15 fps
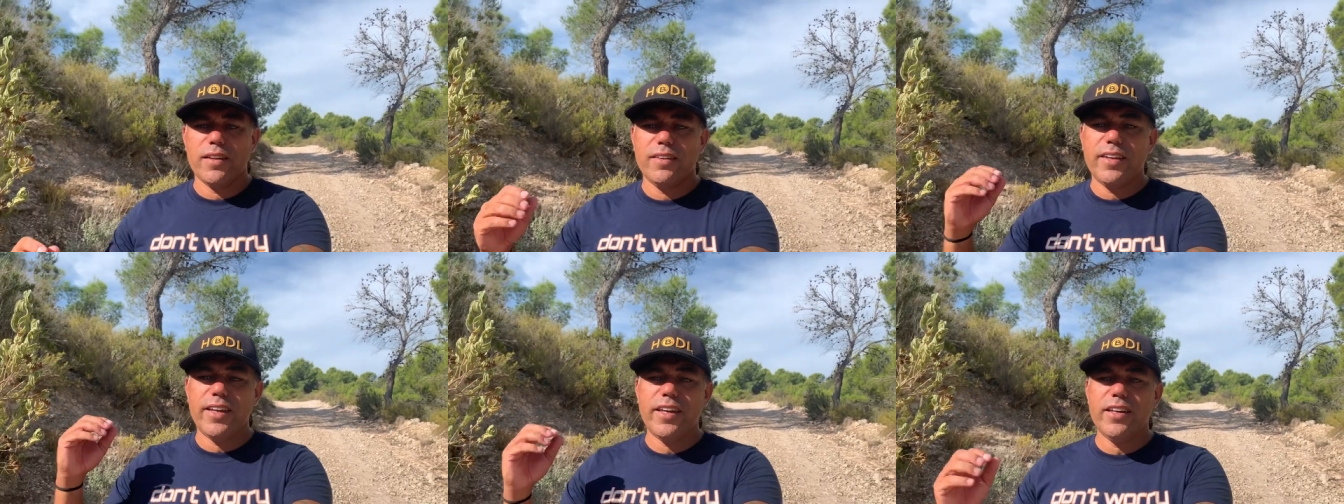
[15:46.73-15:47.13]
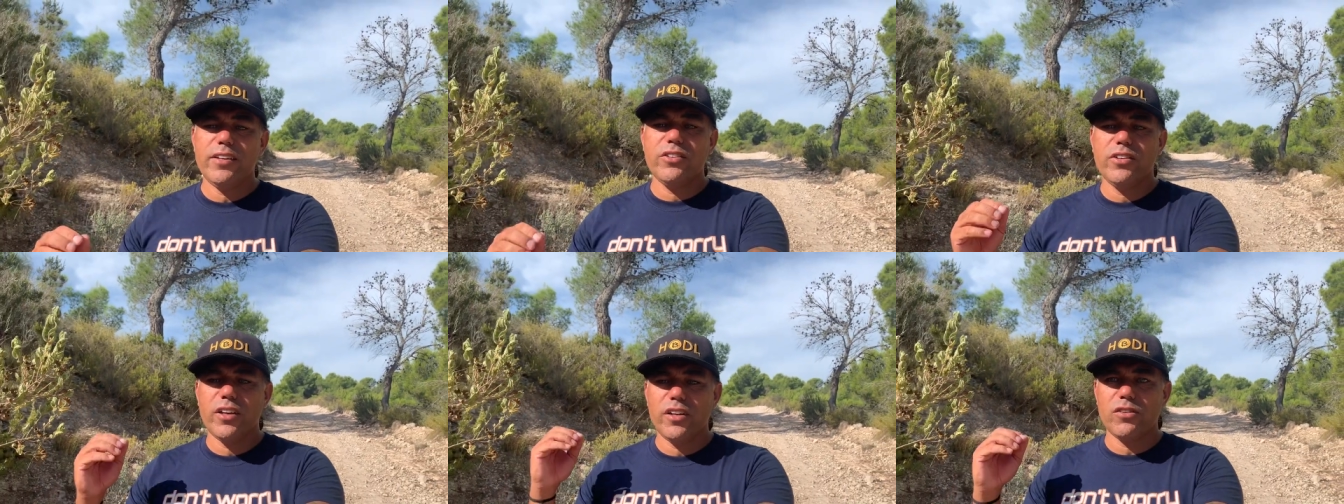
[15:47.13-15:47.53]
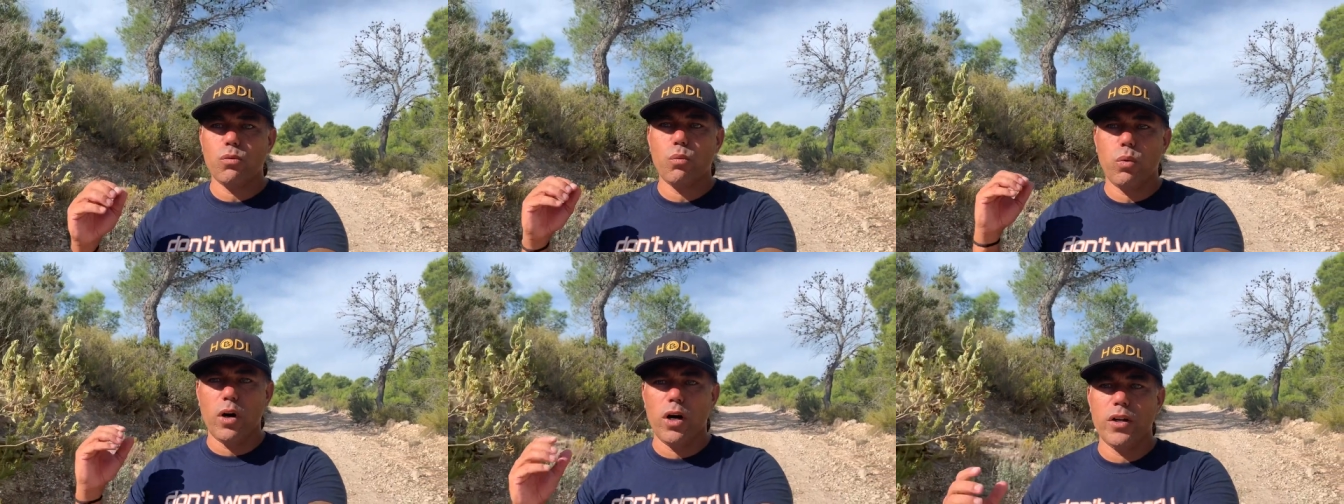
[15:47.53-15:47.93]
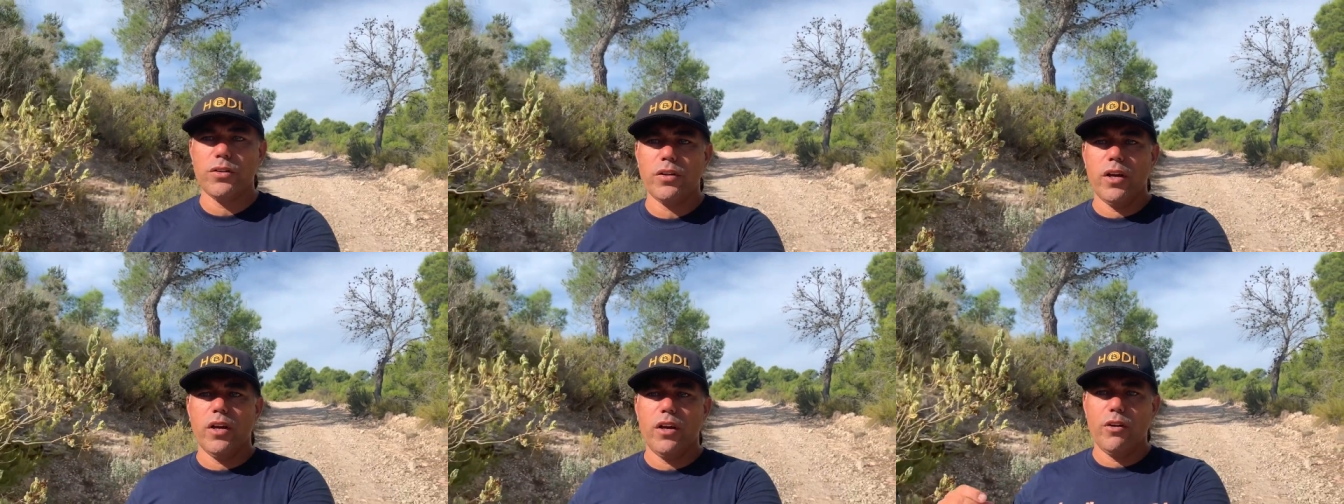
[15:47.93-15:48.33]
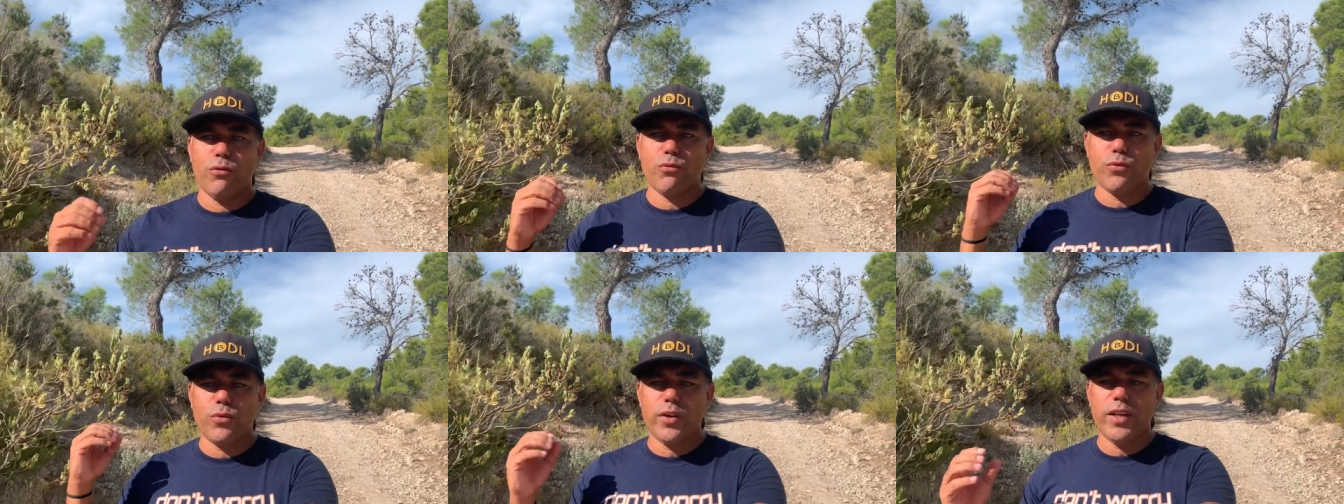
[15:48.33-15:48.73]
They just want a
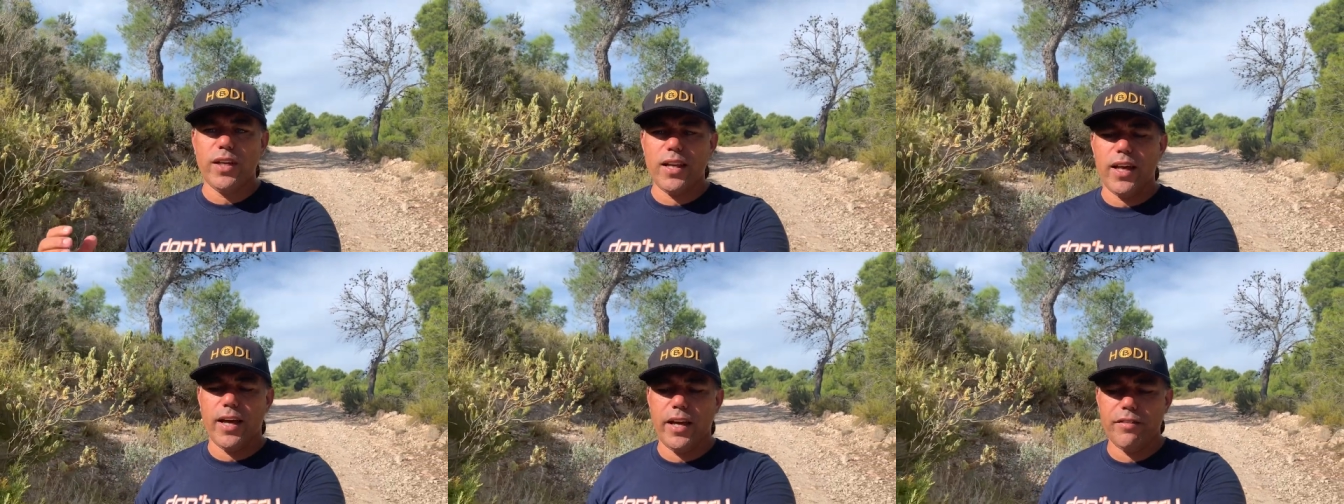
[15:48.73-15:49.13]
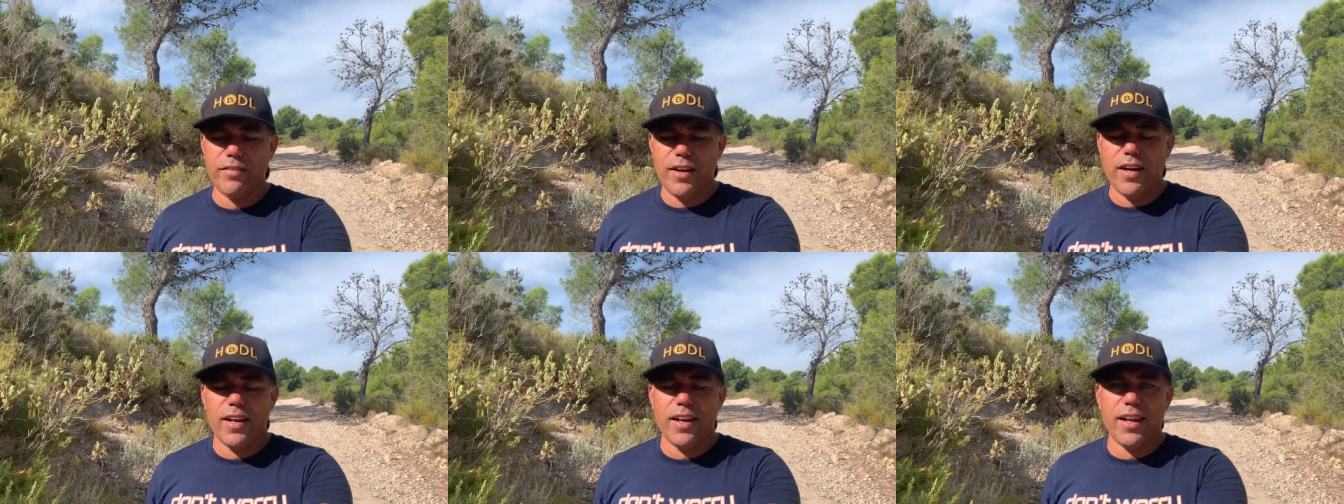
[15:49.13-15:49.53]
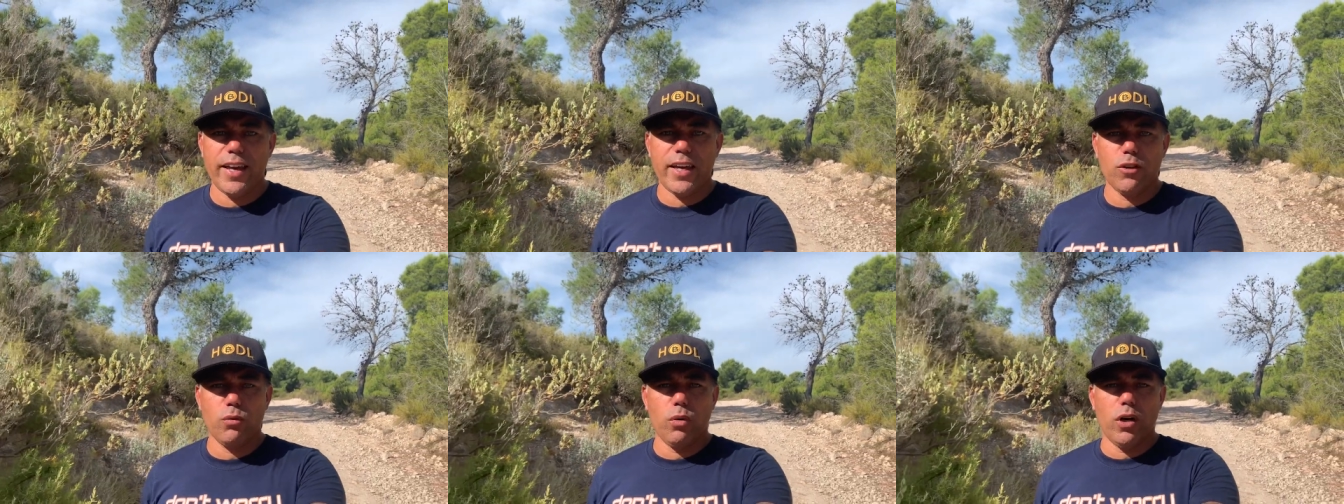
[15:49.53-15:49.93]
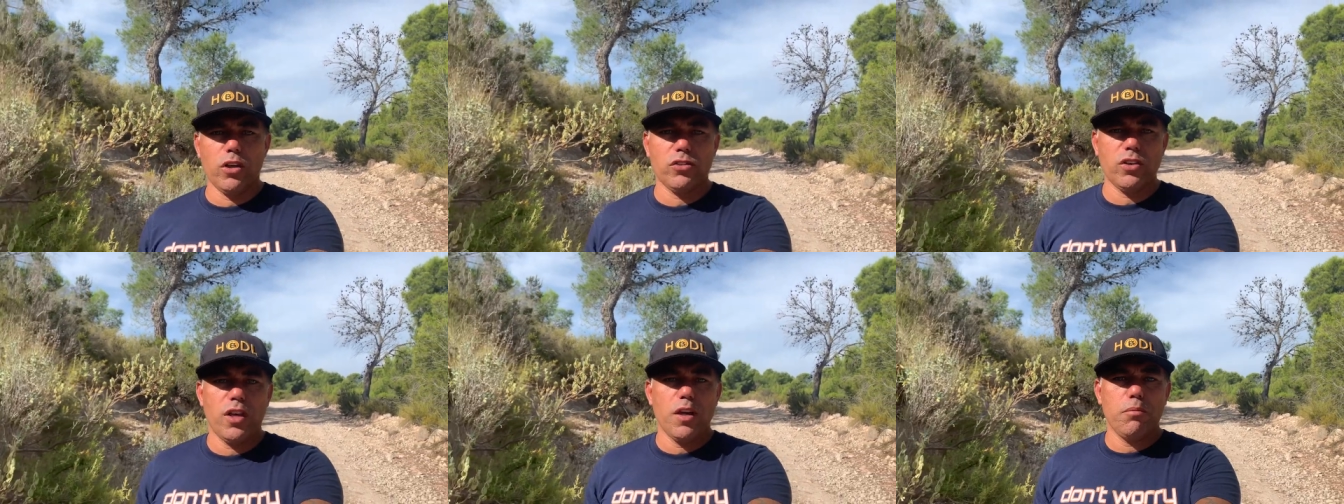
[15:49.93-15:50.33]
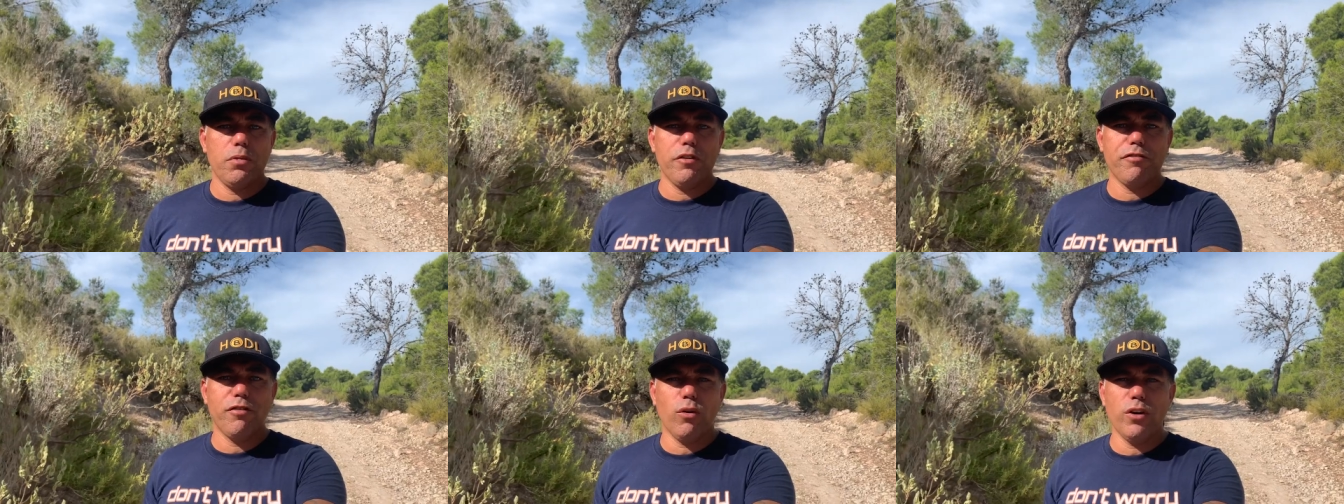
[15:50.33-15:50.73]
free life like it was
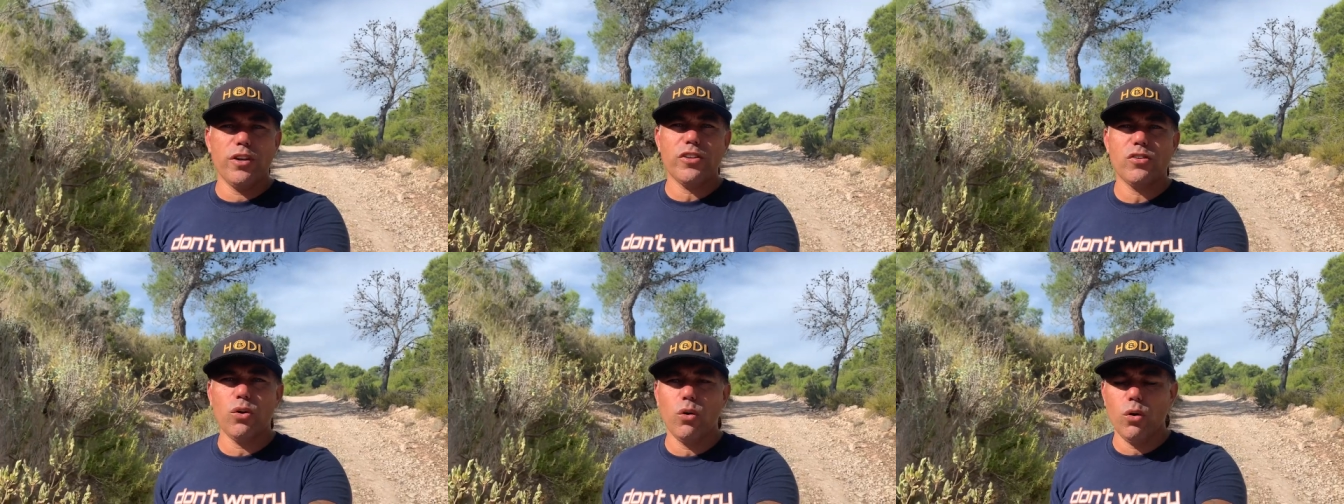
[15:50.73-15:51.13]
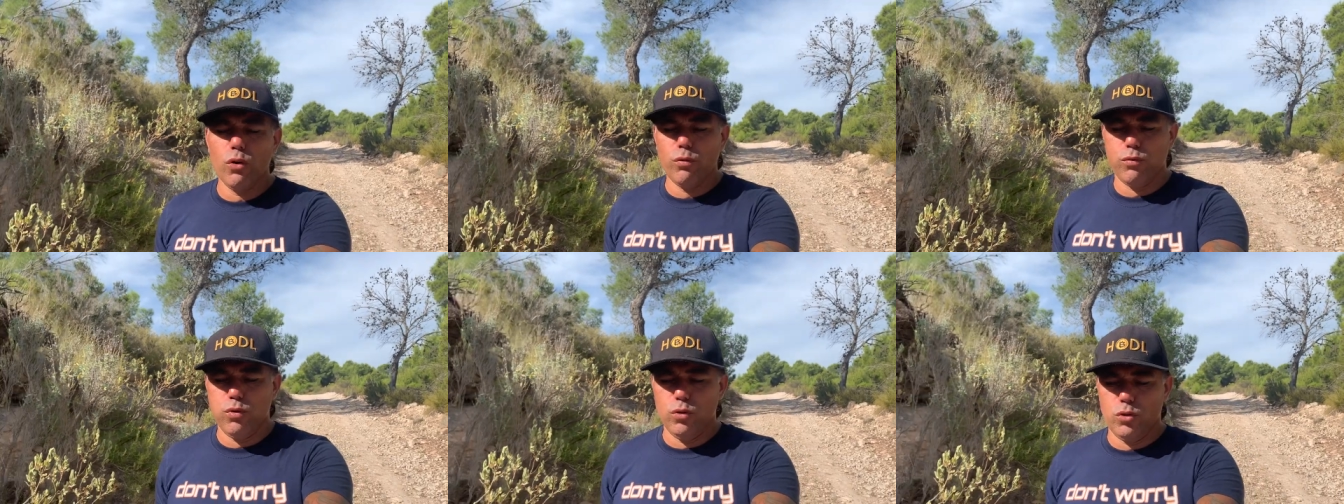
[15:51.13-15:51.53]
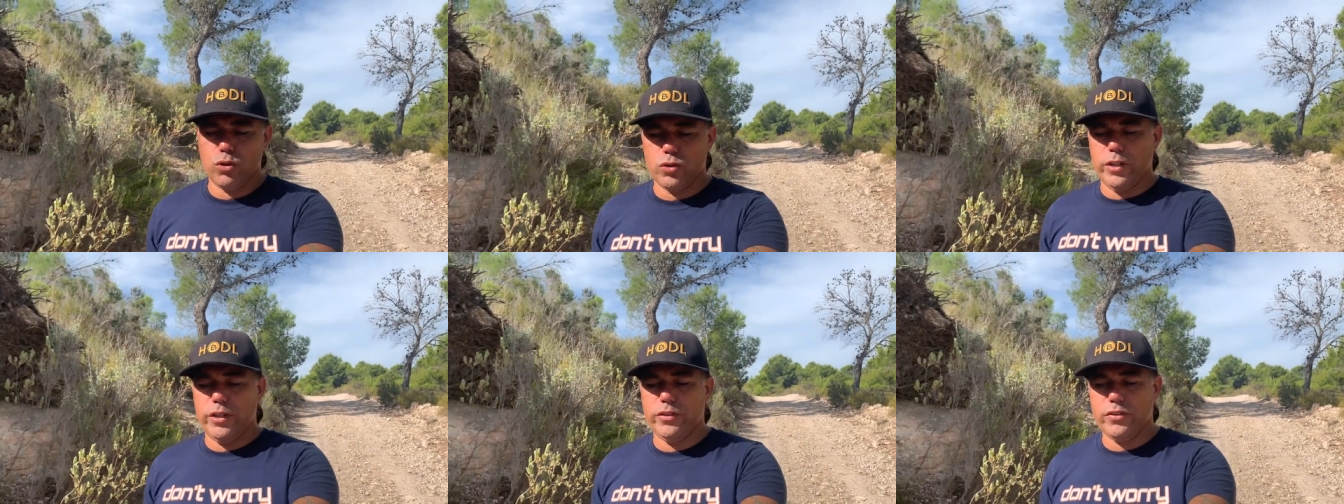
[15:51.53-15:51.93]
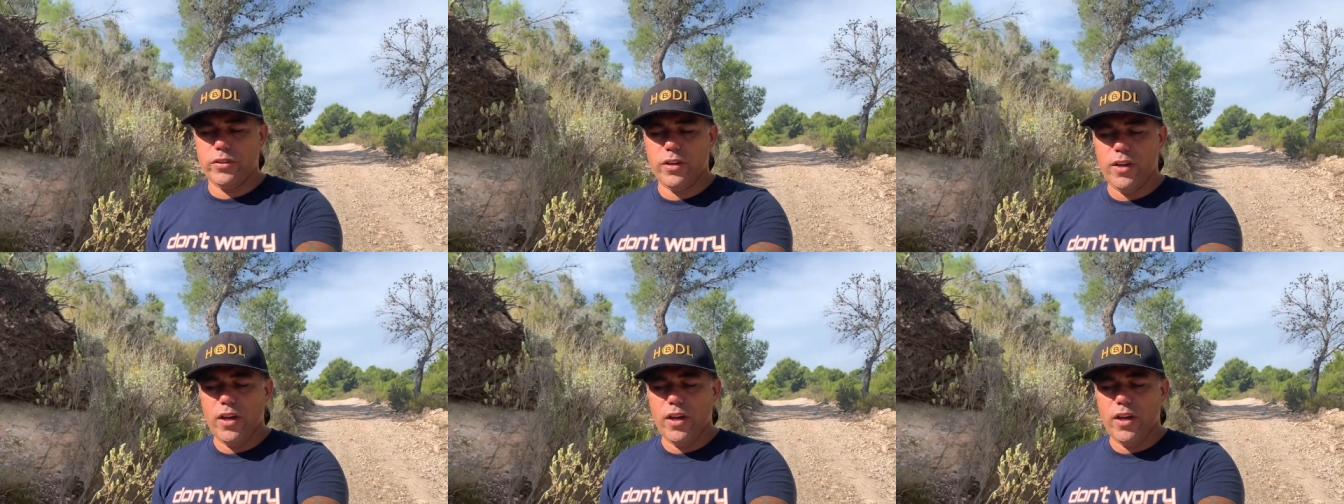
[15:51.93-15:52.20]
before this whole flu craze.